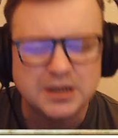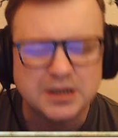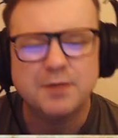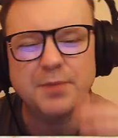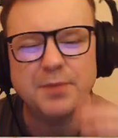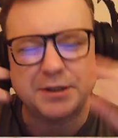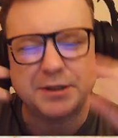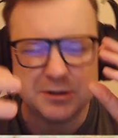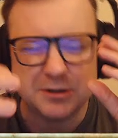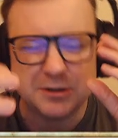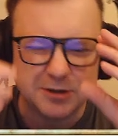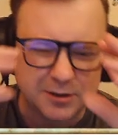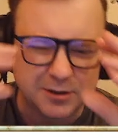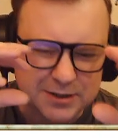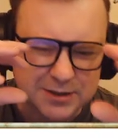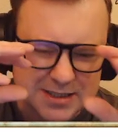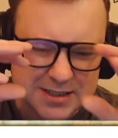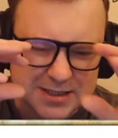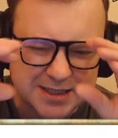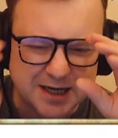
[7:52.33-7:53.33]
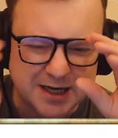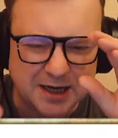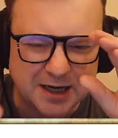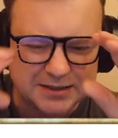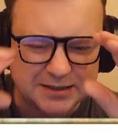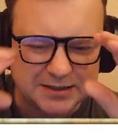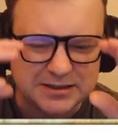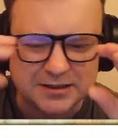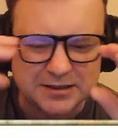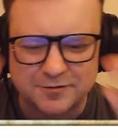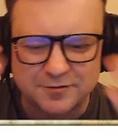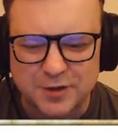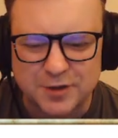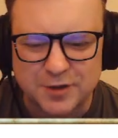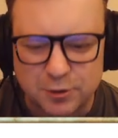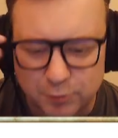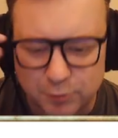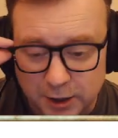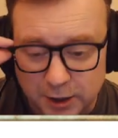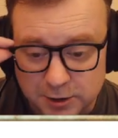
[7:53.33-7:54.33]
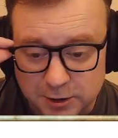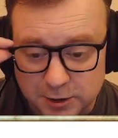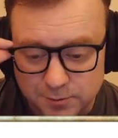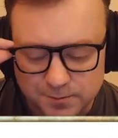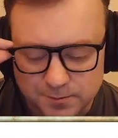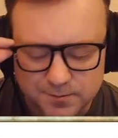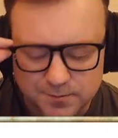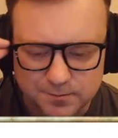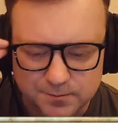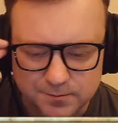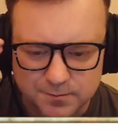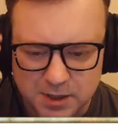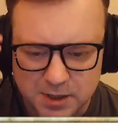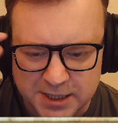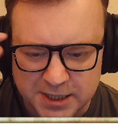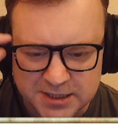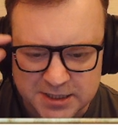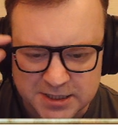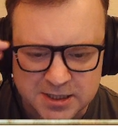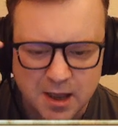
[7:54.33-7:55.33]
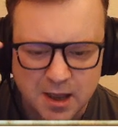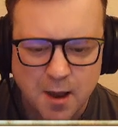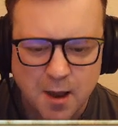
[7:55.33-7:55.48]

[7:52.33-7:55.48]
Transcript: But, it's kind of in the right place.